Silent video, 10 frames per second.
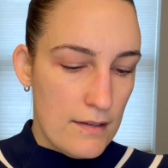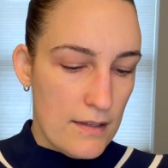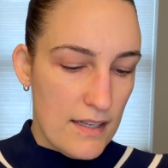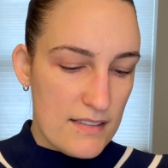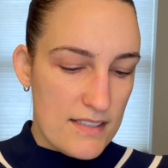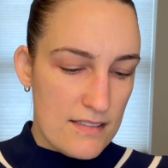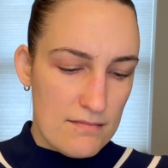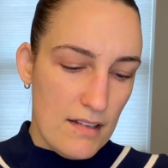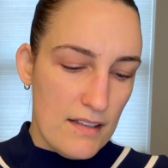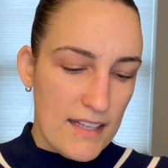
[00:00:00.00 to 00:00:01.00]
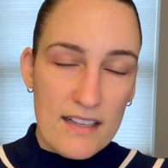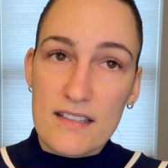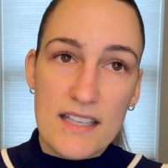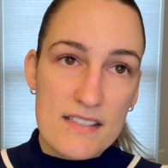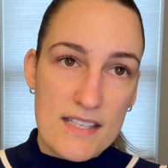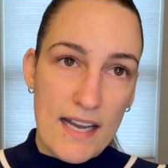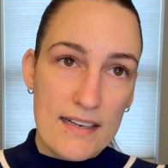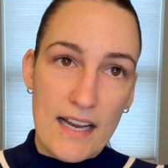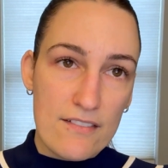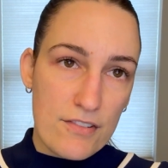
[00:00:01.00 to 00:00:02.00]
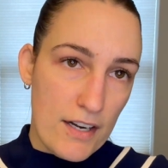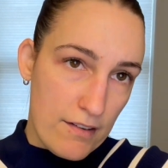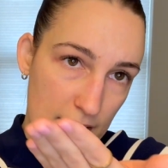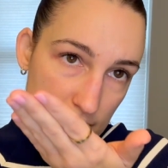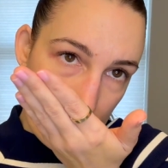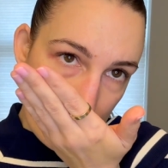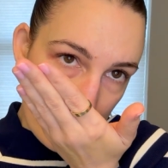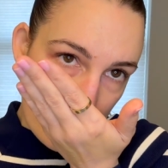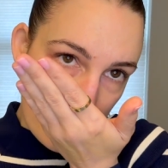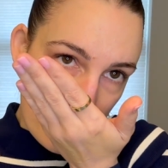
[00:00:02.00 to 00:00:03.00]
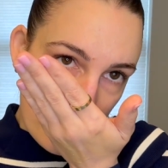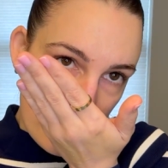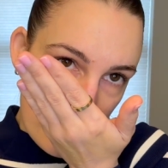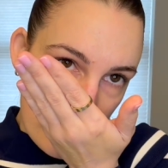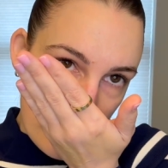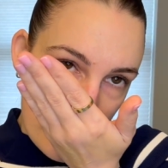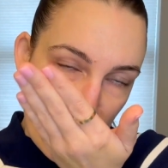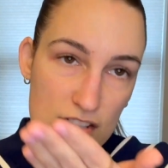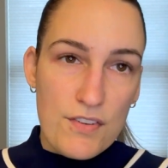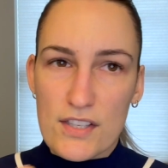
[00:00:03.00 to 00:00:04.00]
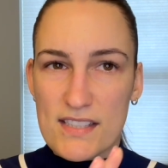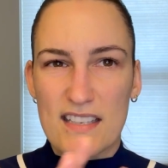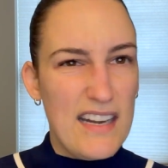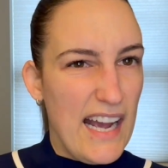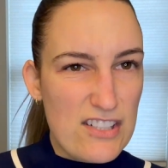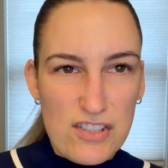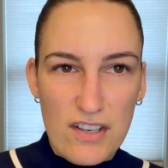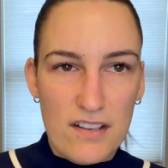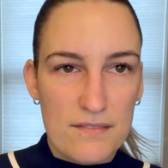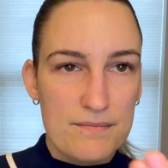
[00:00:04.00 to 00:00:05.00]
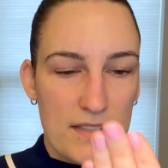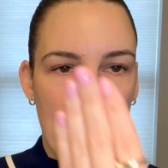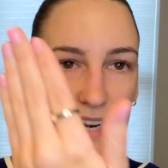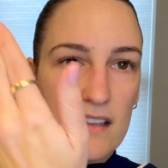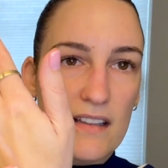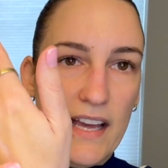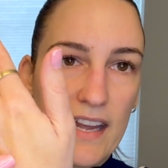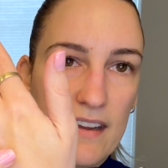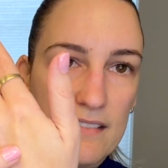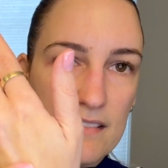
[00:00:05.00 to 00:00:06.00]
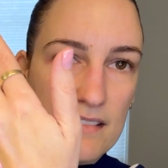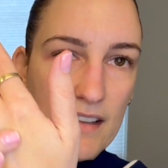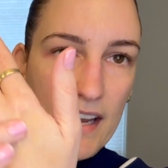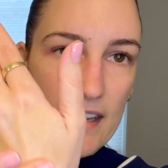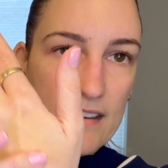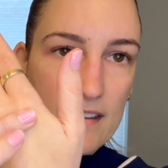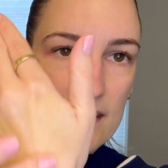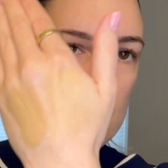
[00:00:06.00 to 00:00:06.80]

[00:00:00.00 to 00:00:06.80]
It's like a clean scent, not fragrance. Just feels like natural, kind of clay-like.